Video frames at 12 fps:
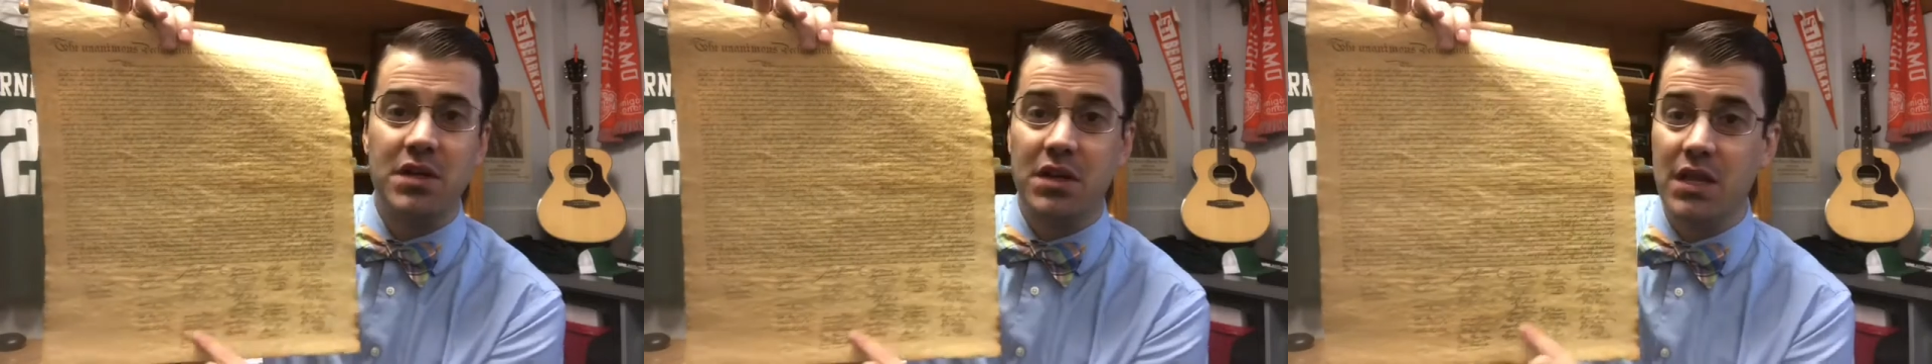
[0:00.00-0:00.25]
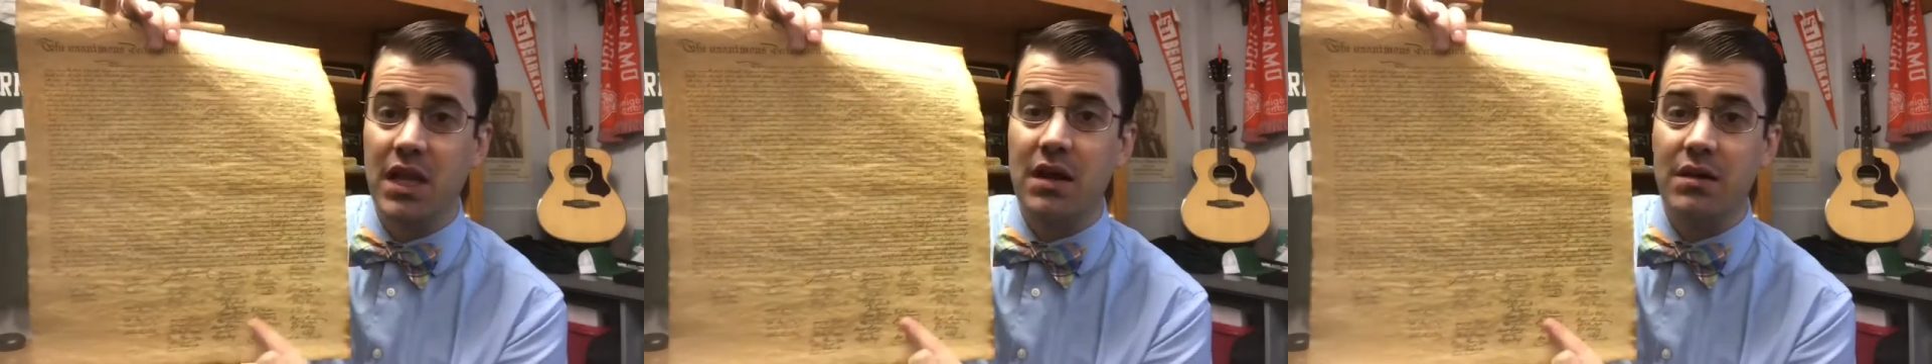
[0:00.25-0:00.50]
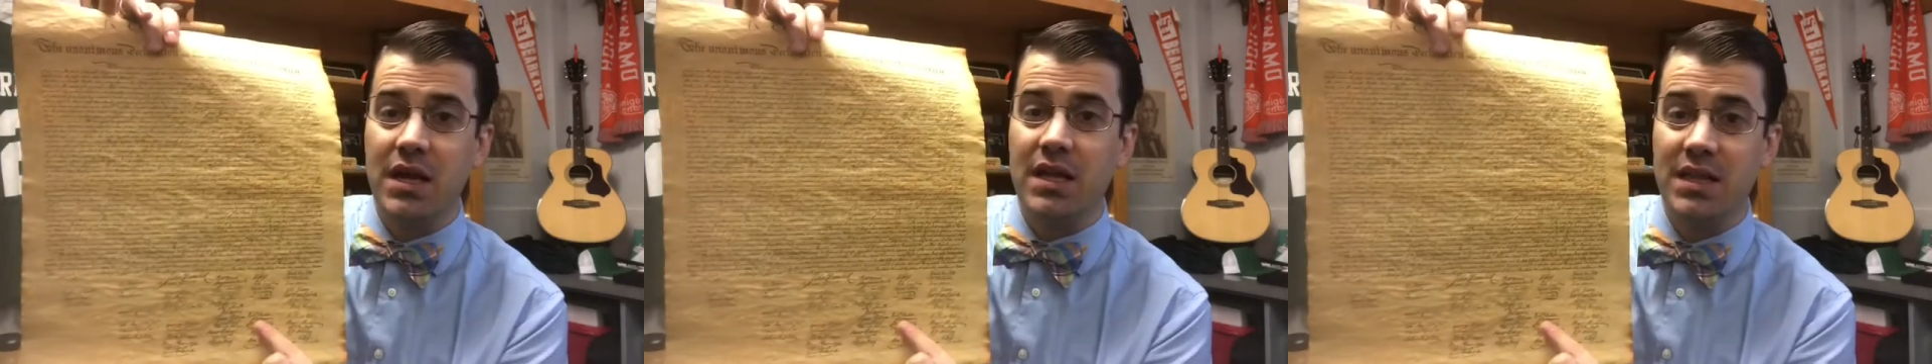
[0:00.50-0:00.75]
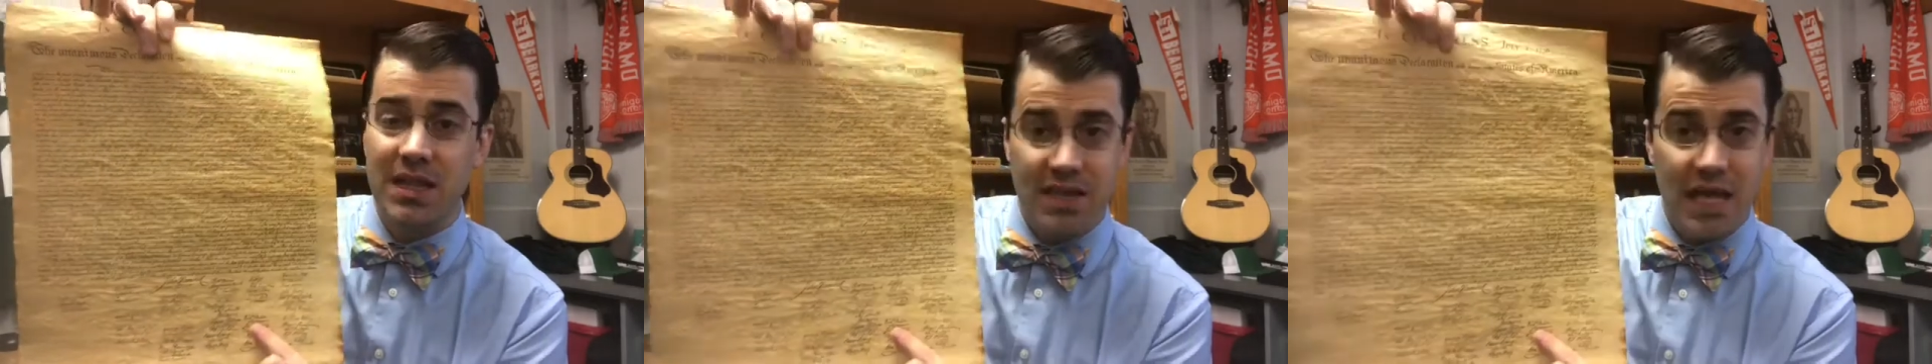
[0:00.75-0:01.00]
declaring
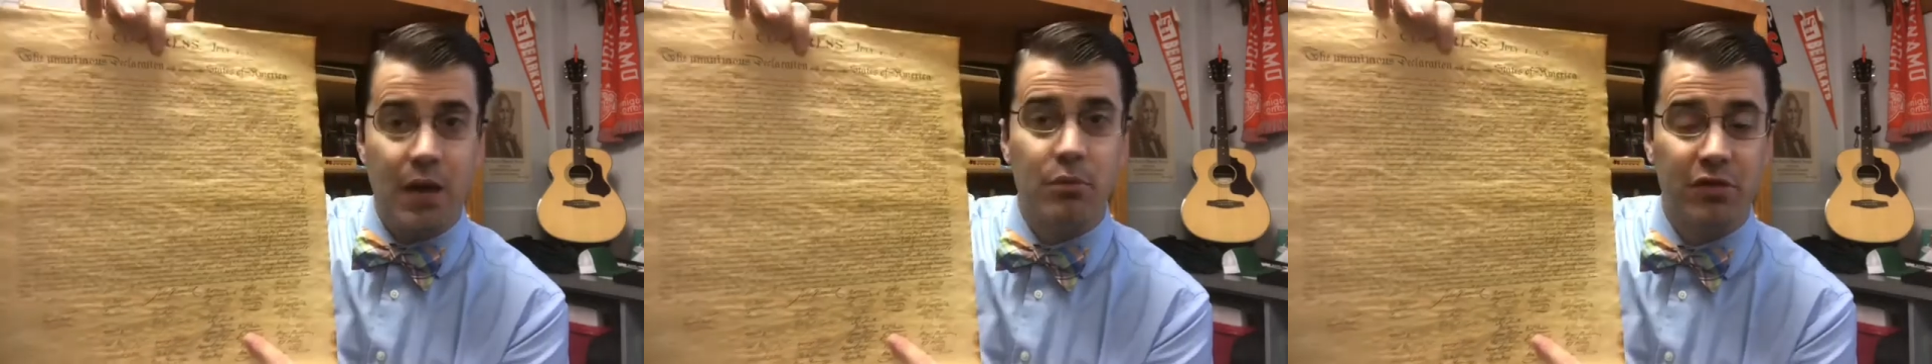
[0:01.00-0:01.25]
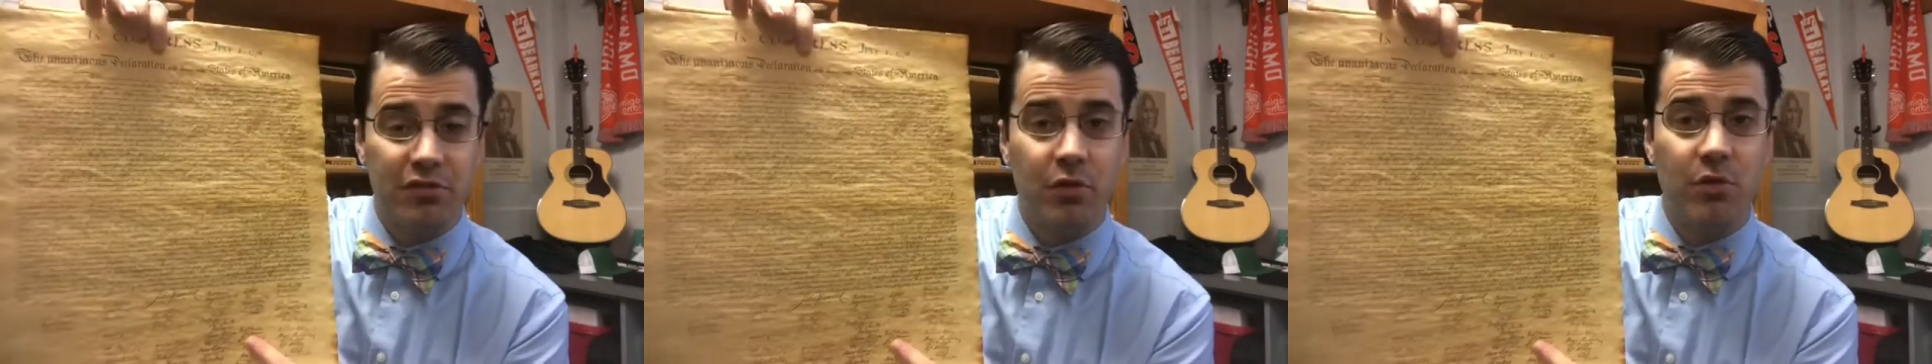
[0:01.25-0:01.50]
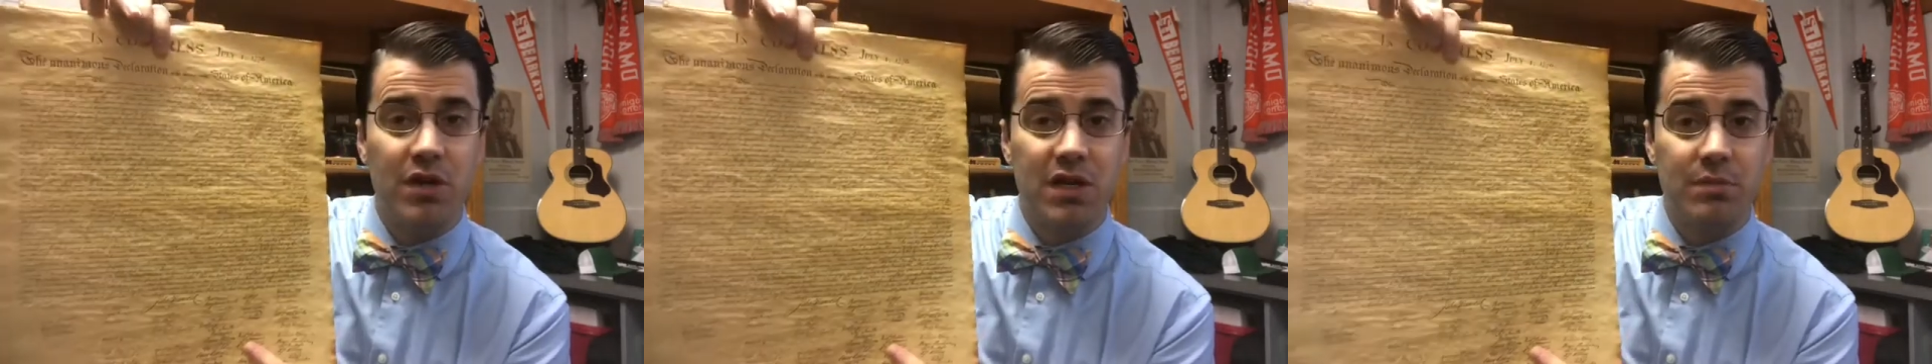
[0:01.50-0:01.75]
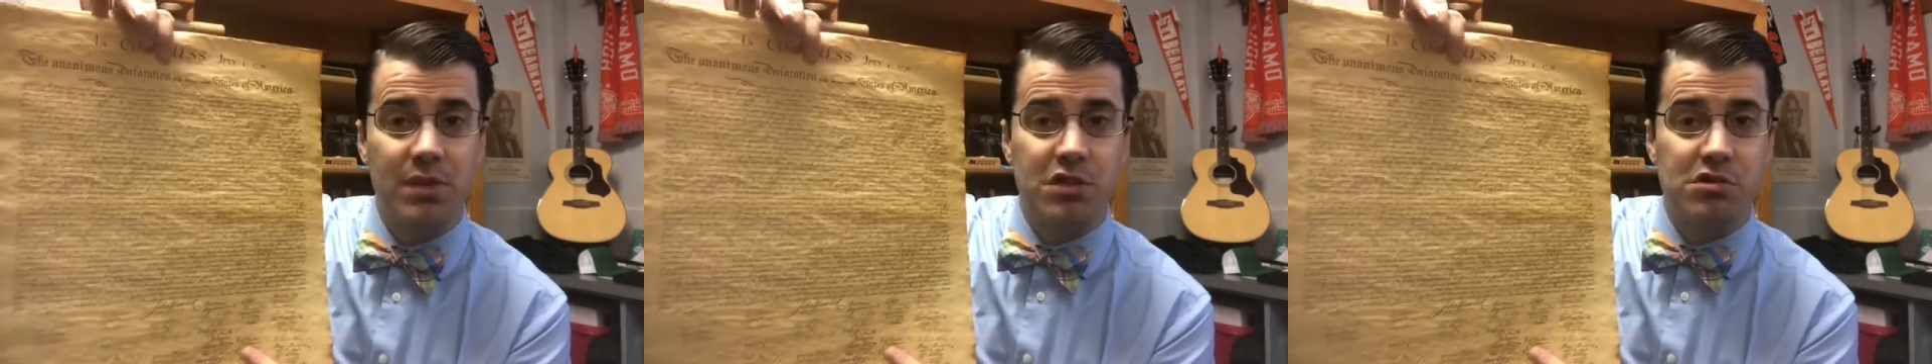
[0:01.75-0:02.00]
that that was going
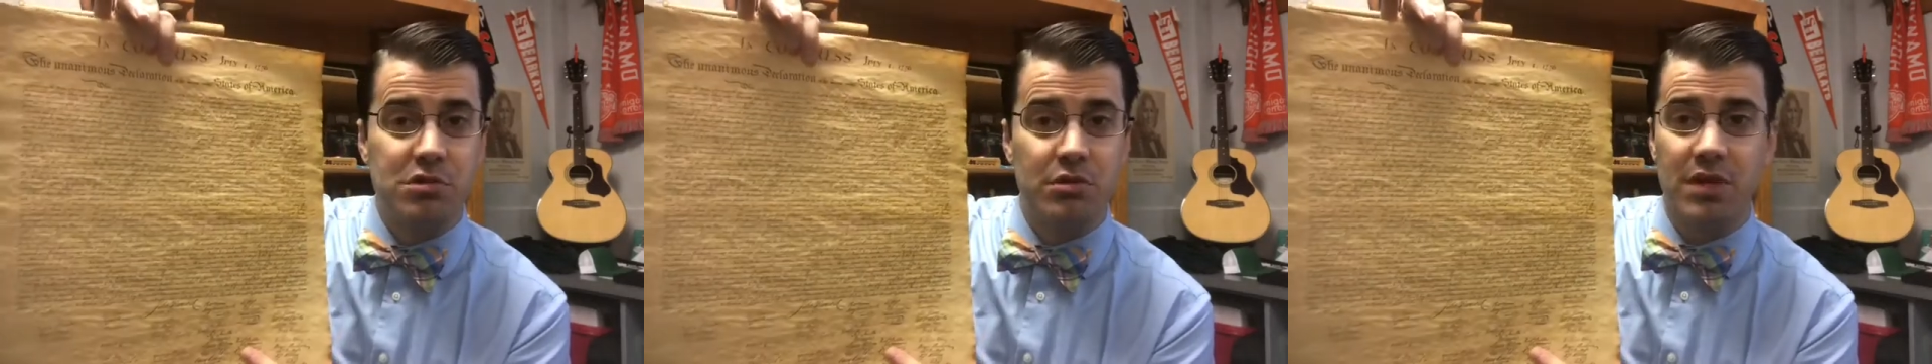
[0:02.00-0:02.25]
to be true,